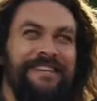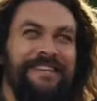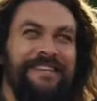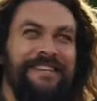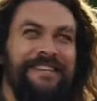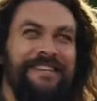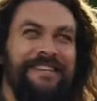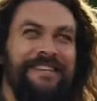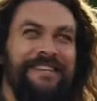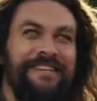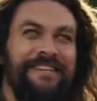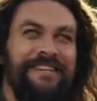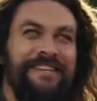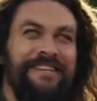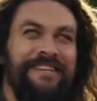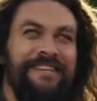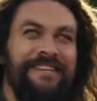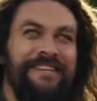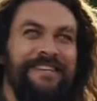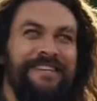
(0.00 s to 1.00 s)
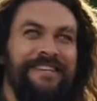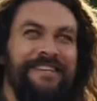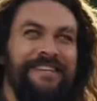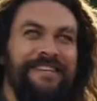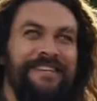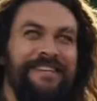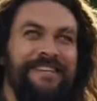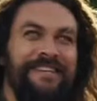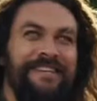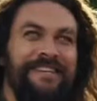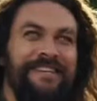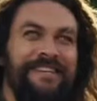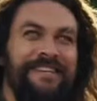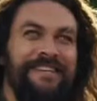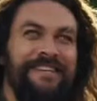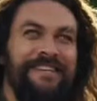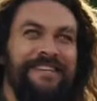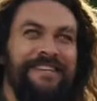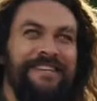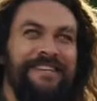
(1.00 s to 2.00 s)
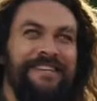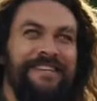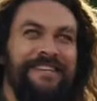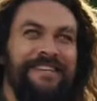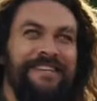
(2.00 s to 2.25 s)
(not speaking)